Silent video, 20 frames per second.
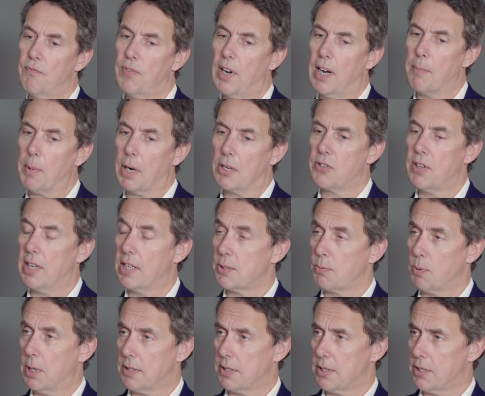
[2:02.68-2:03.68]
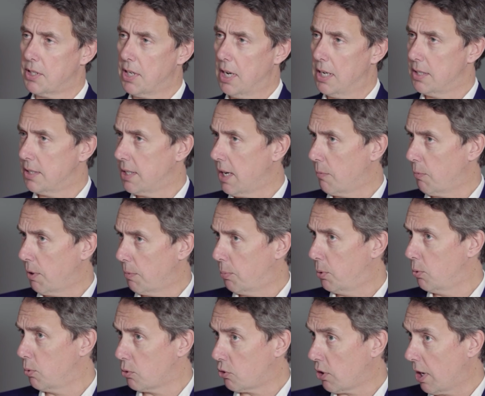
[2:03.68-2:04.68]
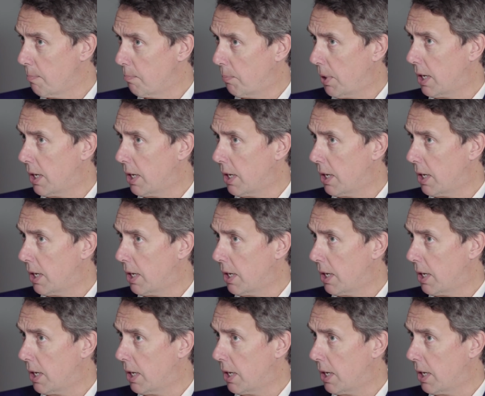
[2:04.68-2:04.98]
very much things one's associate with portrait